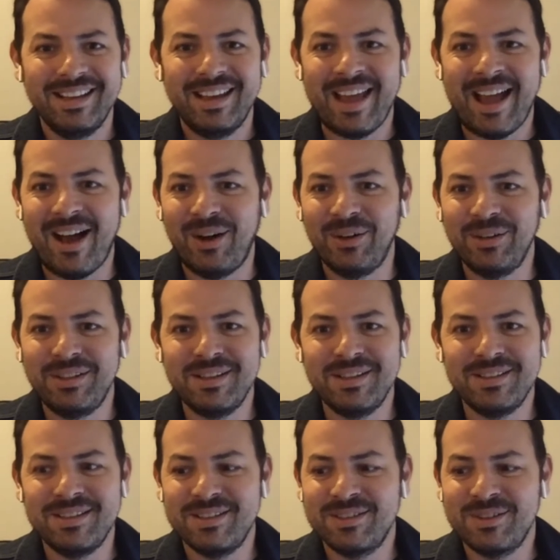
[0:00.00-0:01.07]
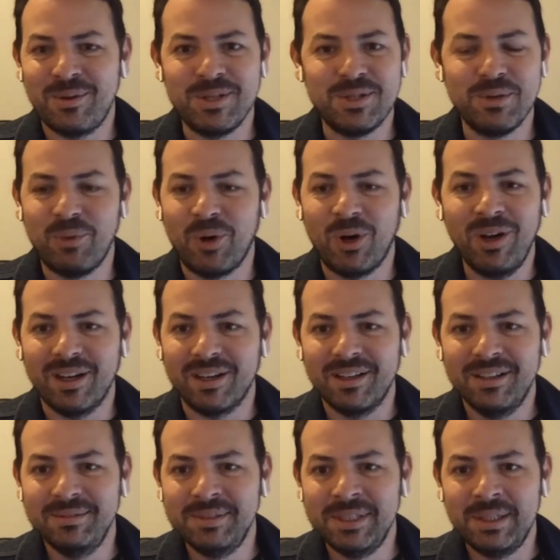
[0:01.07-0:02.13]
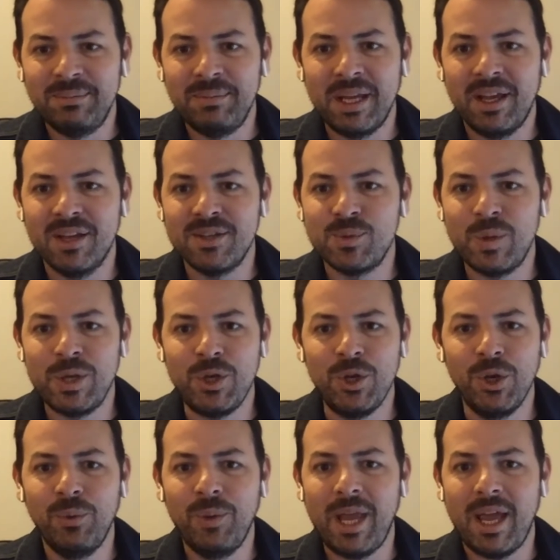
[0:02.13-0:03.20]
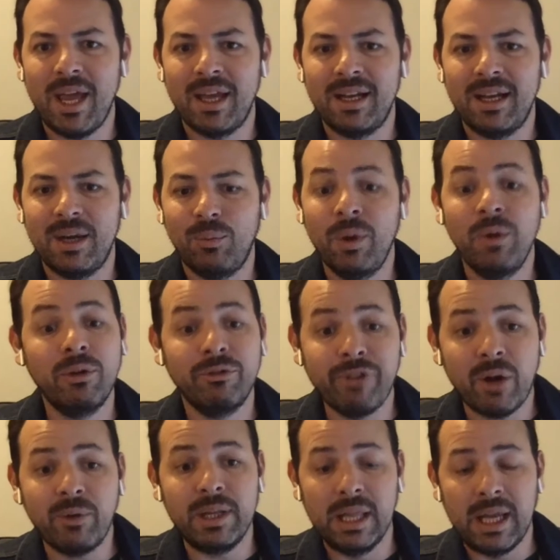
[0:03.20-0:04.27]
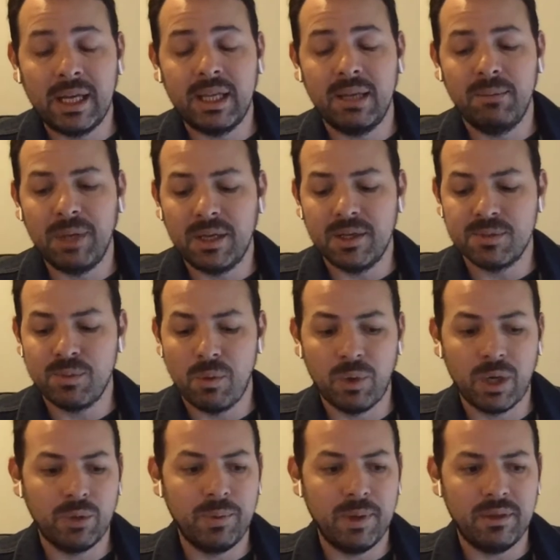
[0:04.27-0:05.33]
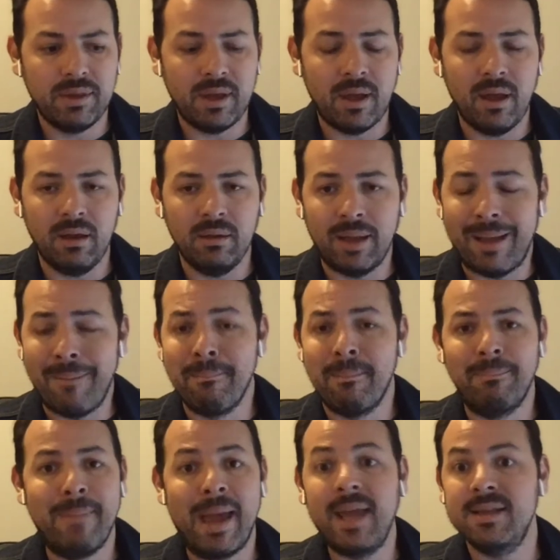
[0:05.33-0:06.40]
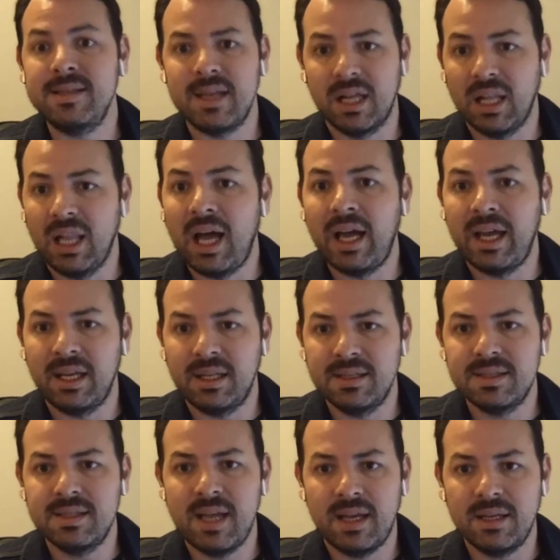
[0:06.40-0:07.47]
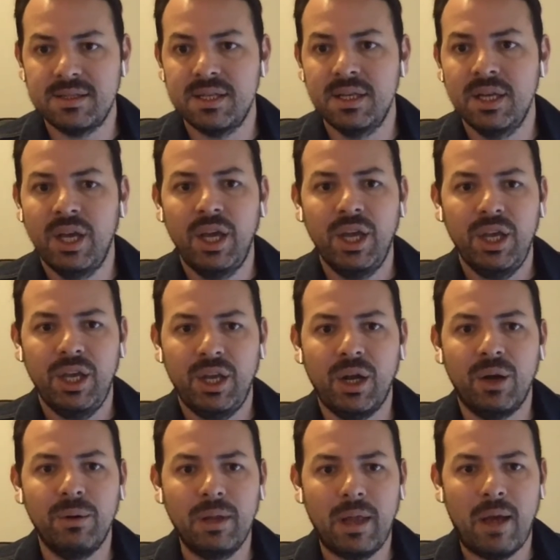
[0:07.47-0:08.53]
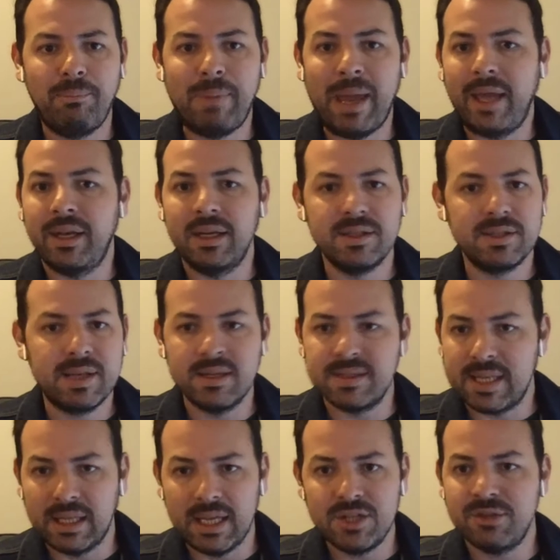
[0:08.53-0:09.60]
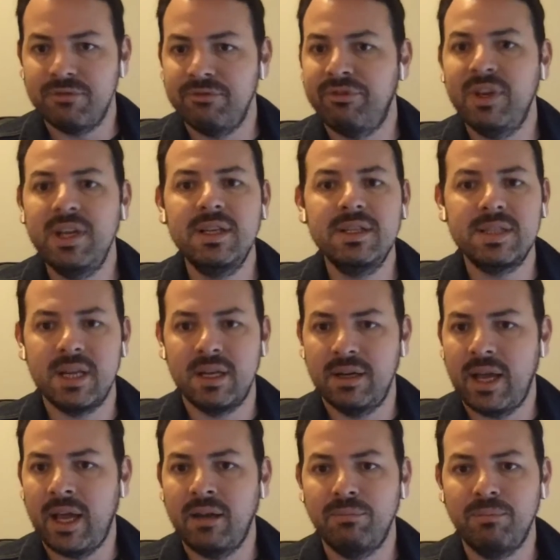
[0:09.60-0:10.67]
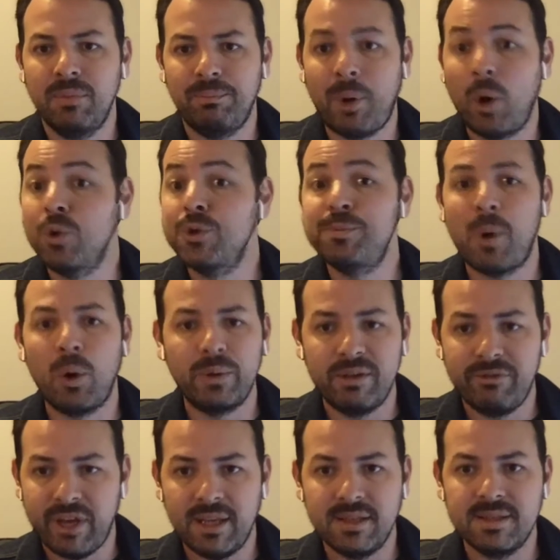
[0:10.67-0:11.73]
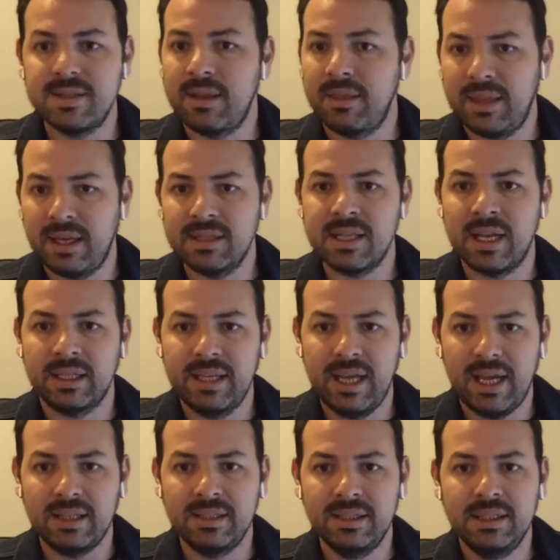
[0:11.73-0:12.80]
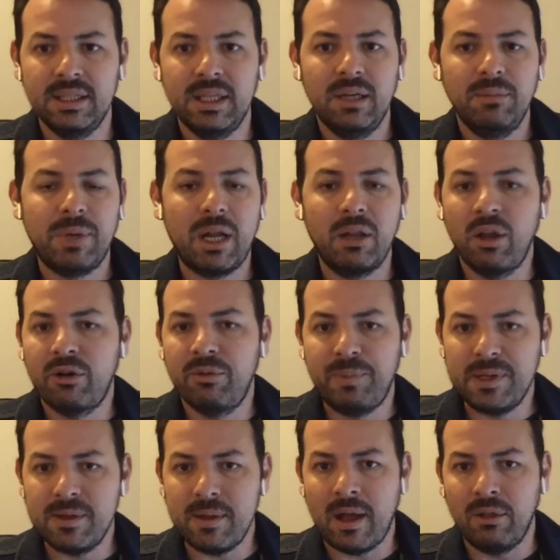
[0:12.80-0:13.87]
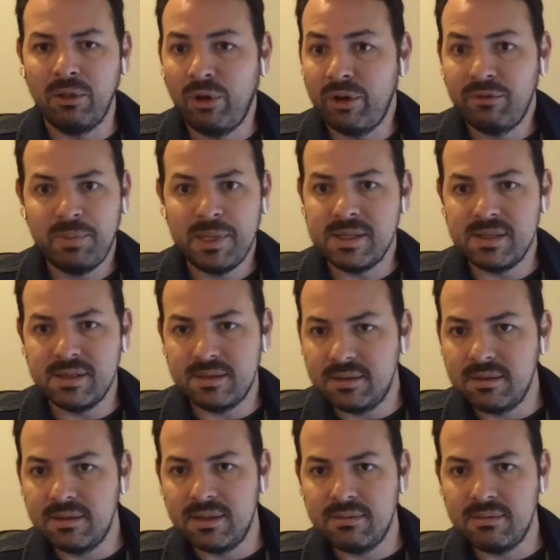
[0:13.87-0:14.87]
how this is going to work? Because we knew we were very lucky, because we worked with amazing clients that, paid us cancellation fees and postpone events and things like that. But a lot of business